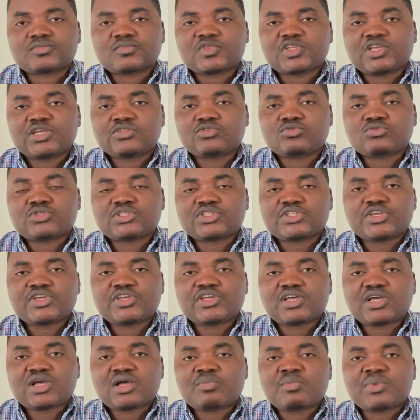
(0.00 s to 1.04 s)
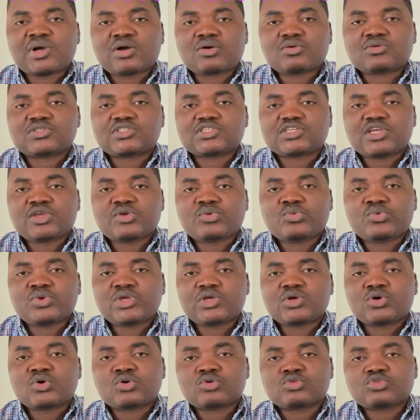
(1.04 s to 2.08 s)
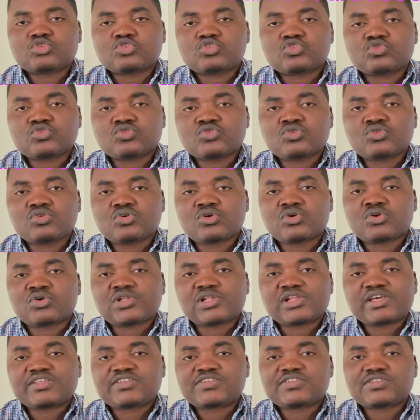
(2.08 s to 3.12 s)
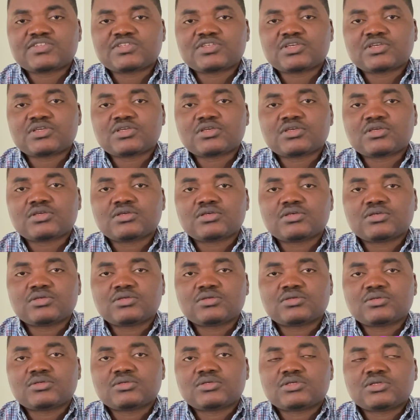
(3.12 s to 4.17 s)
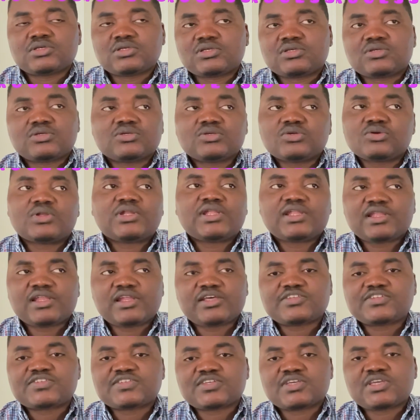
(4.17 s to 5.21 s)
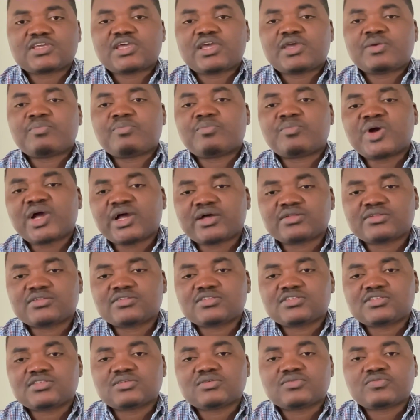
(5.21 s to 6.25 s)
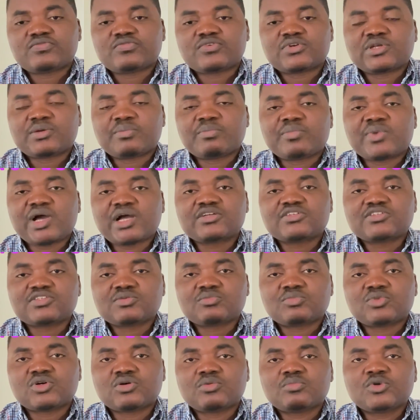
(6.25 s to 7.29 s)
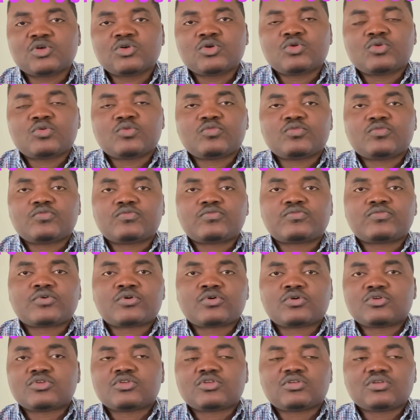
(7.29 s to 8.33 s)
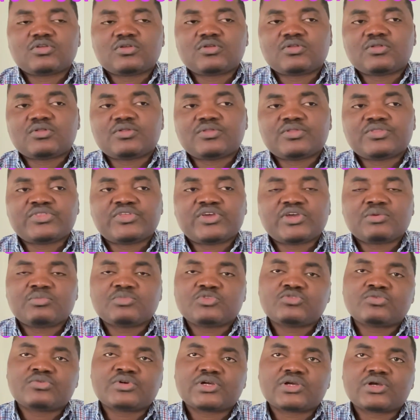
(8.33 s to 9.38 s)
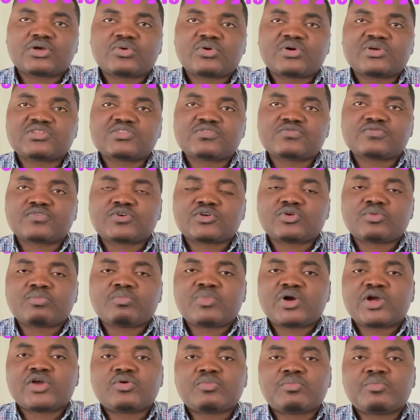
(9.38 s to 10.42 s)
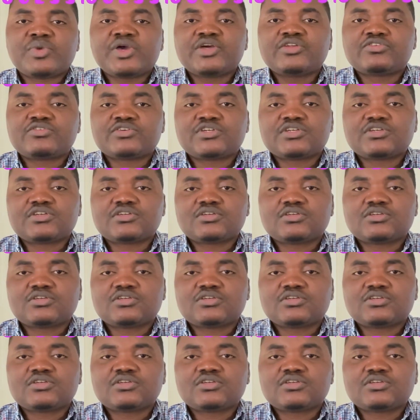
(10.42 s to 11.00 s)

it will take about a week or two, or let's say a month for the maximum for them to request for your biometric.